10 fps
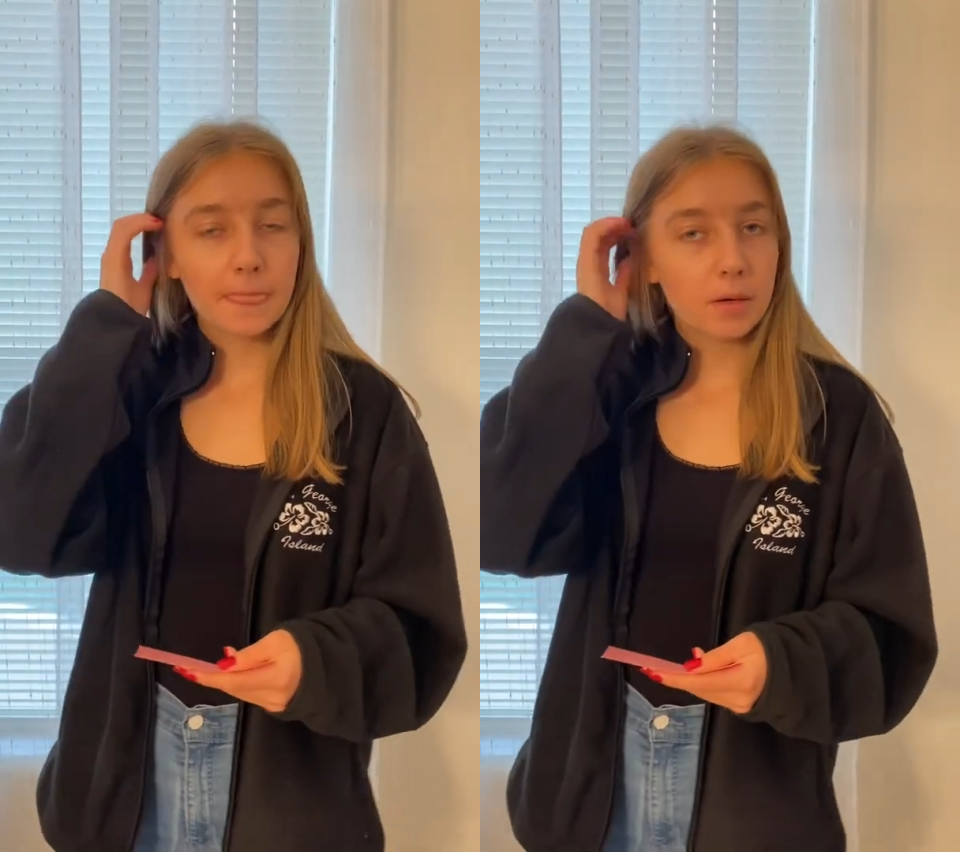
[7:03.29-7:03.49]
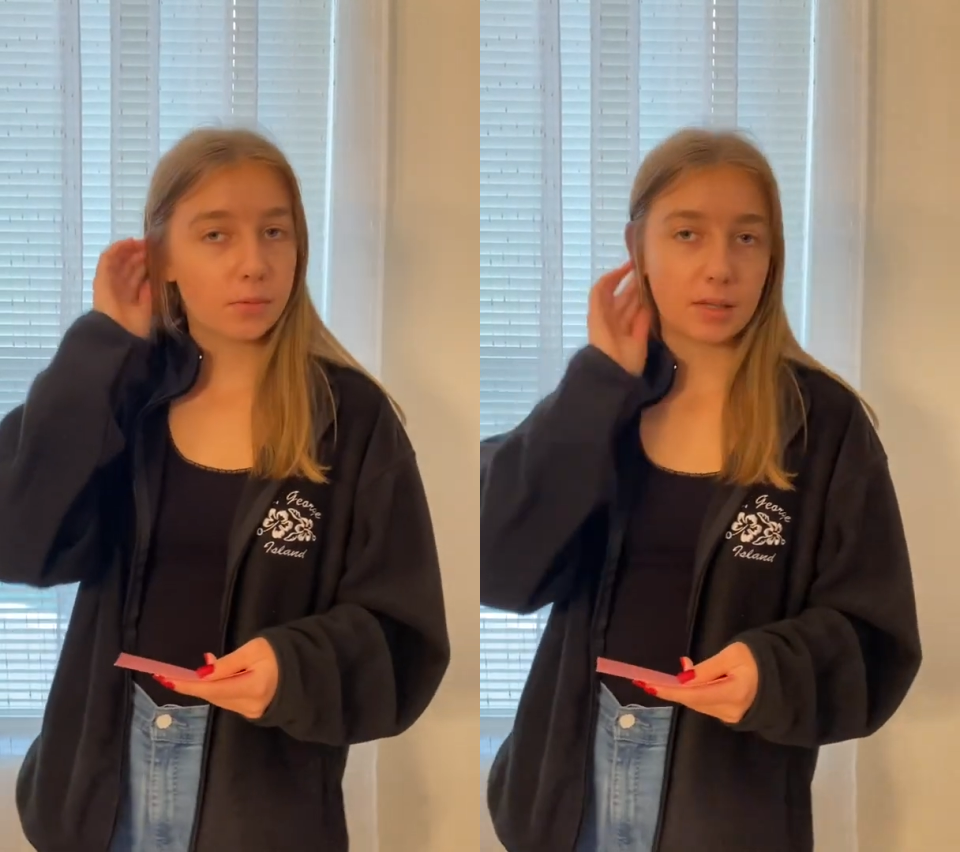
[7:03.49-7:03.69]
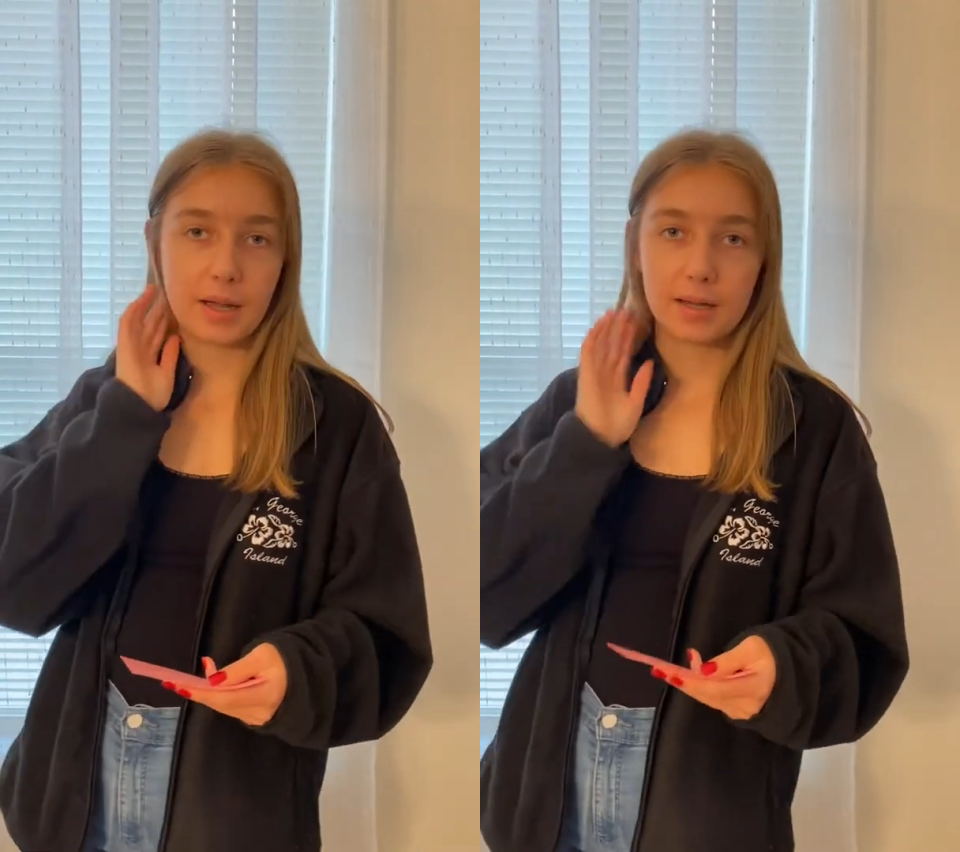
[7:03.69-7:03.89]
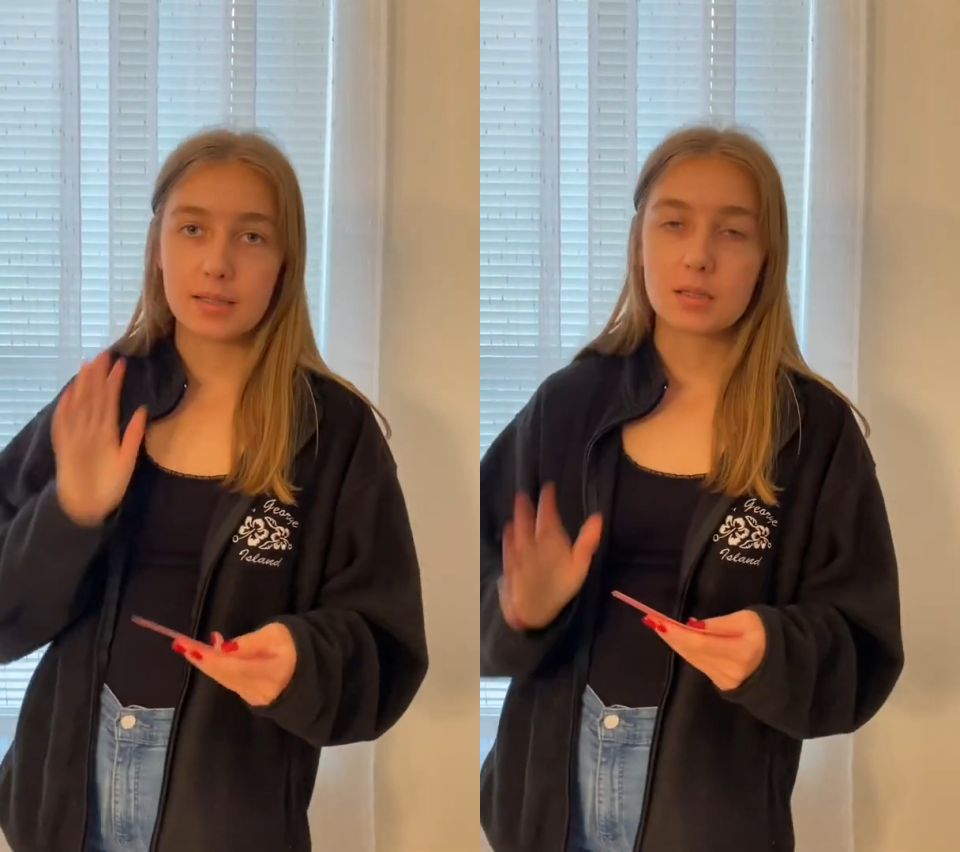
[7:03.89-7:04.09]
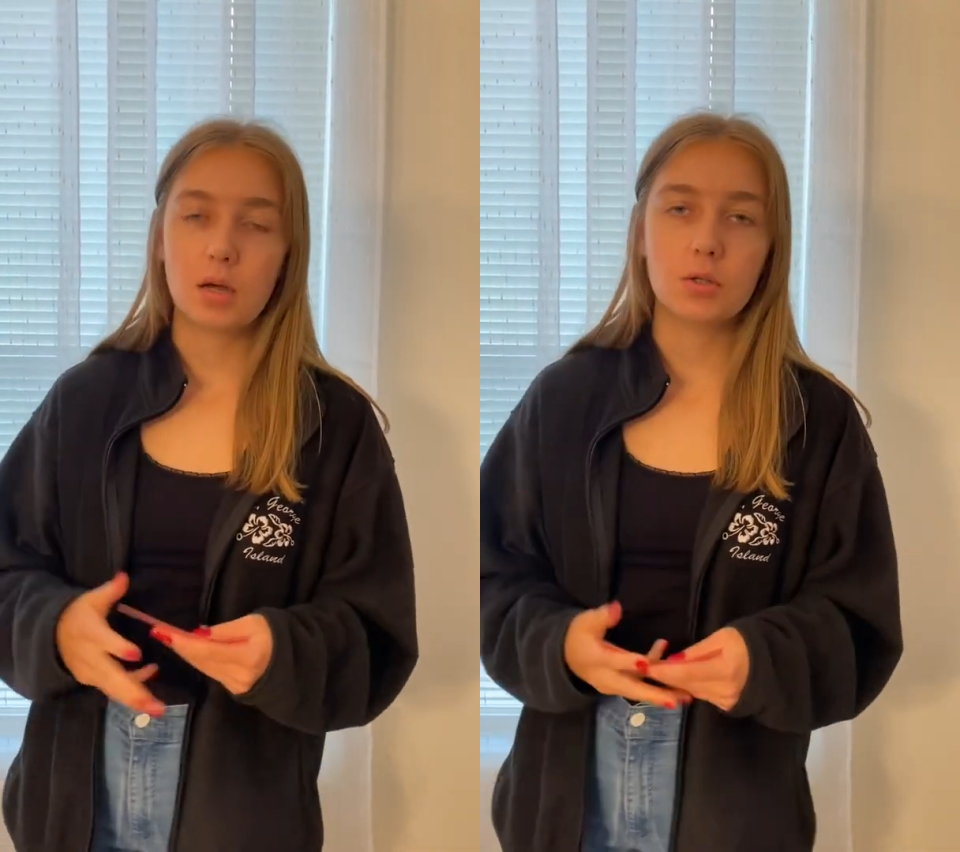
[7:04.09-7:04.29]
reliance
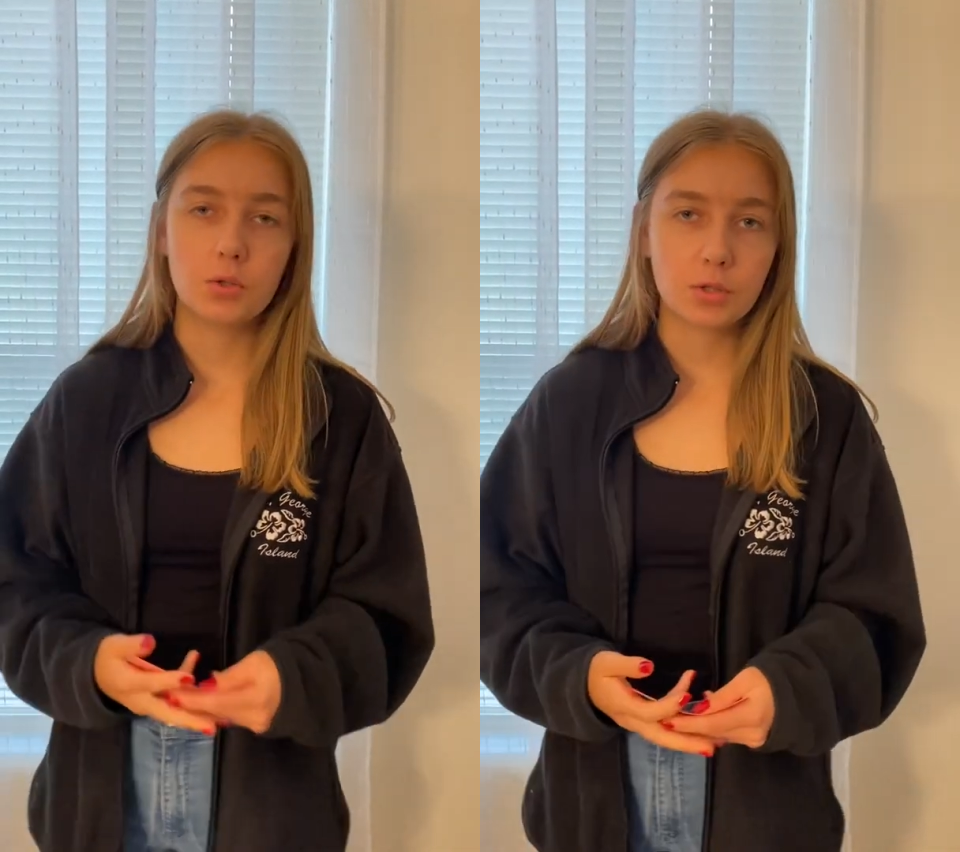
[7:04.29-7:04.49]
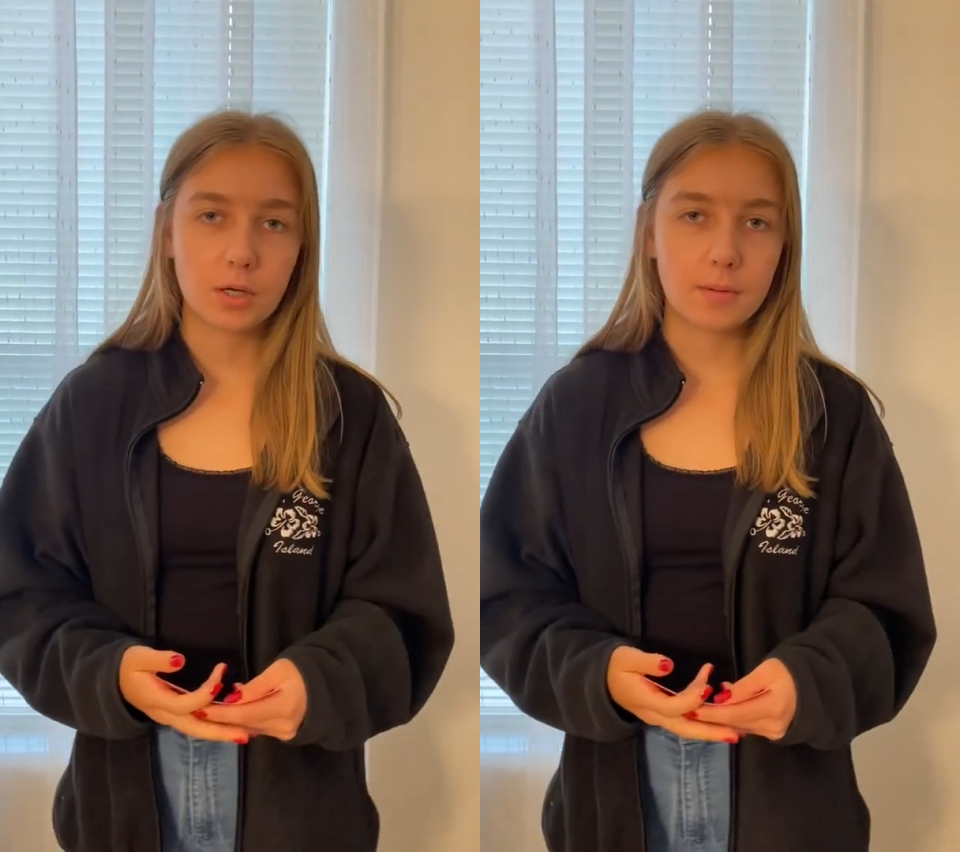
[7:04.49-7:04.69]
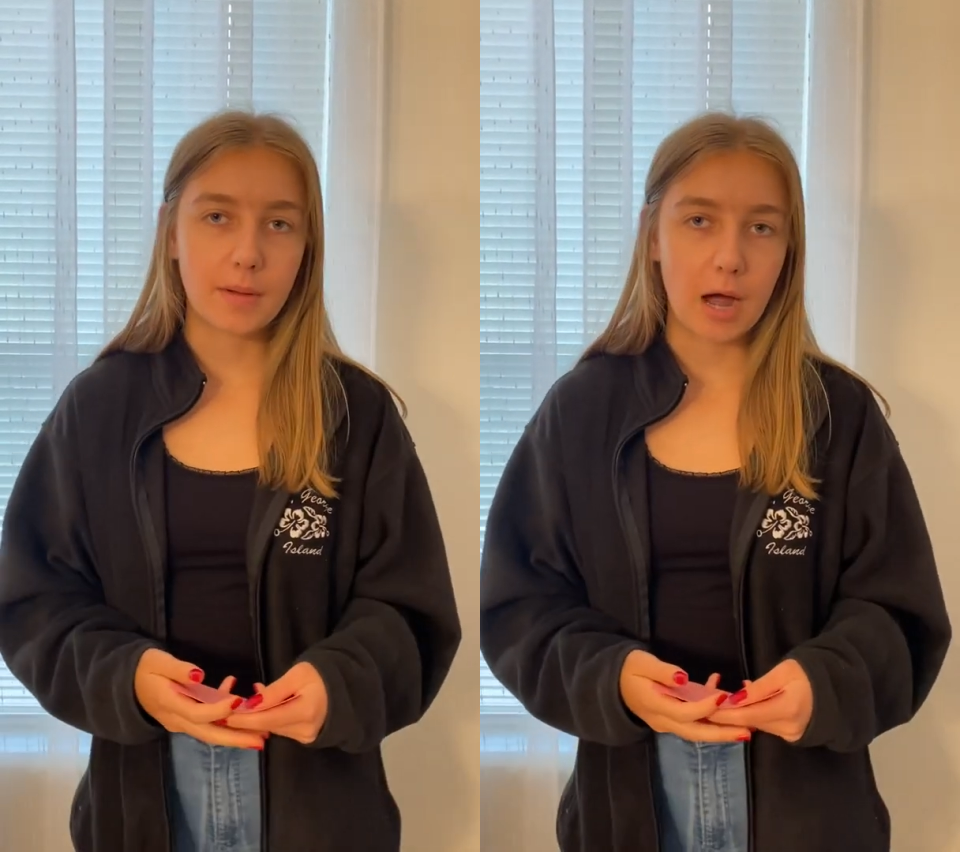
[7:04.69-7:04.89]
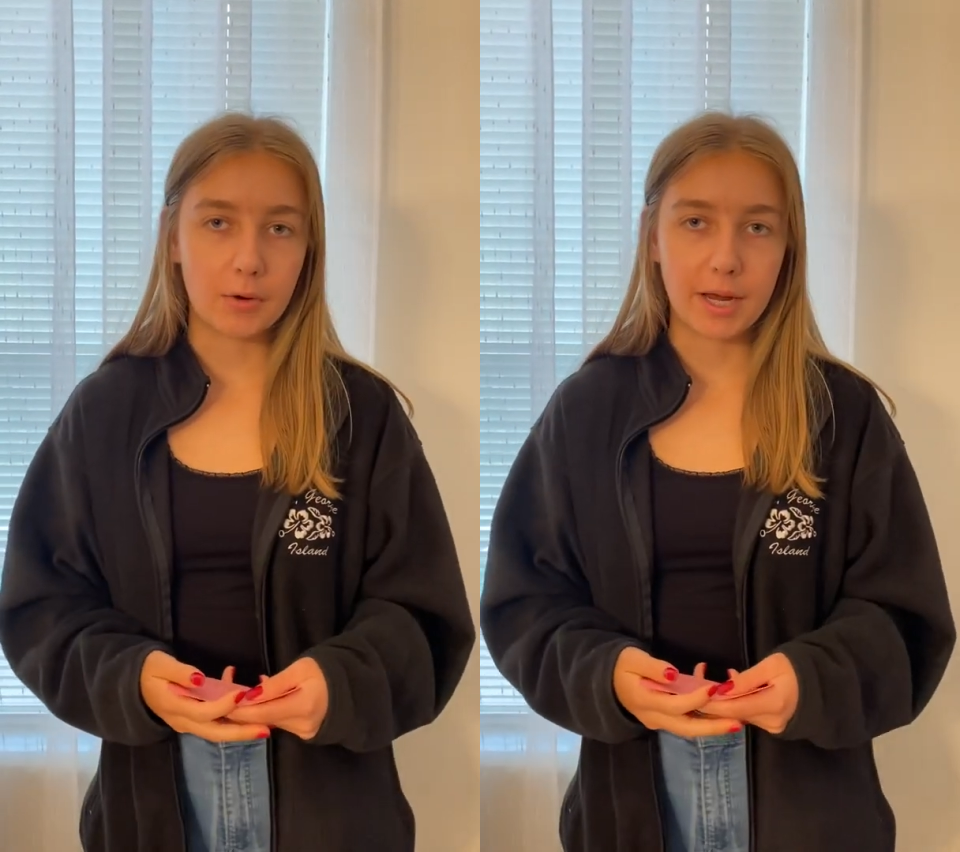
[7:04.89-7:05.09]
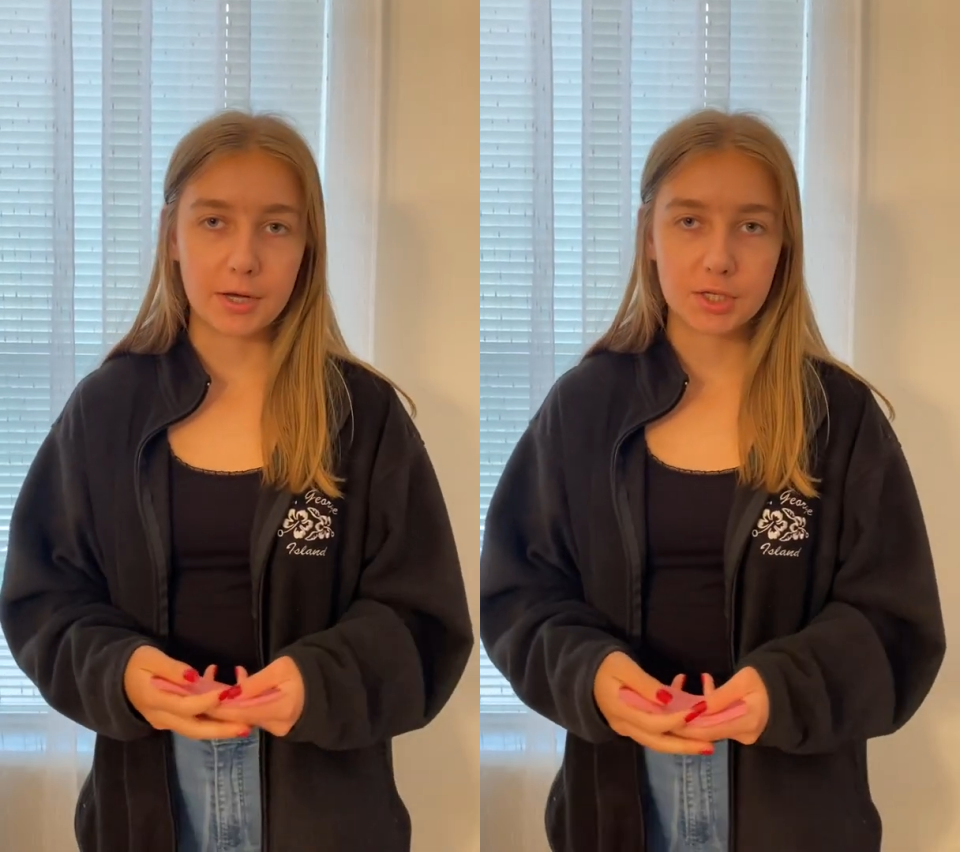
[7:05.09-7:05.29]
on nuclear power
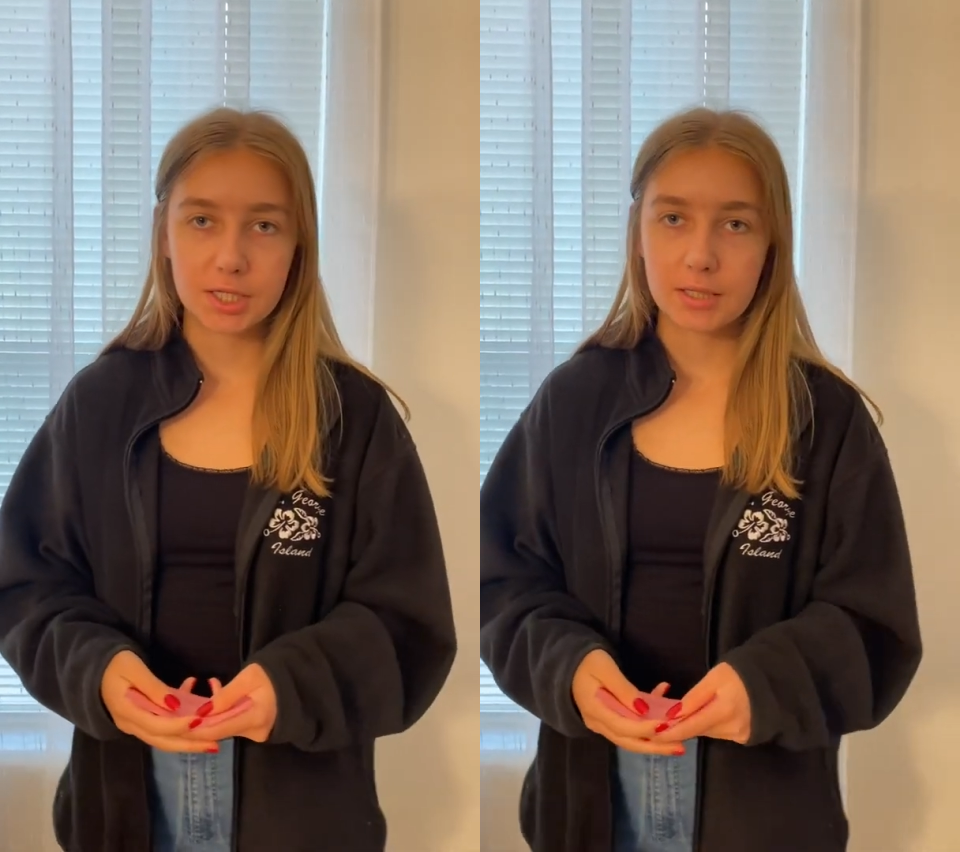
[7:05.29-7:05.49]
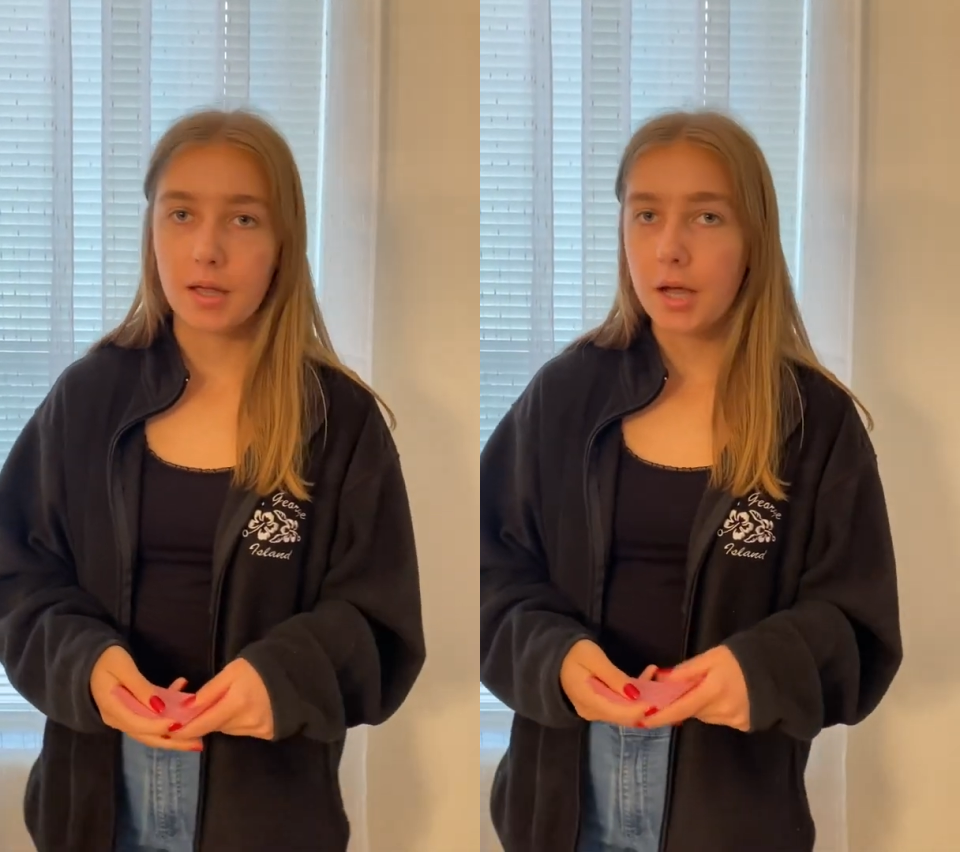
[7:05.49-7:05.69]
energy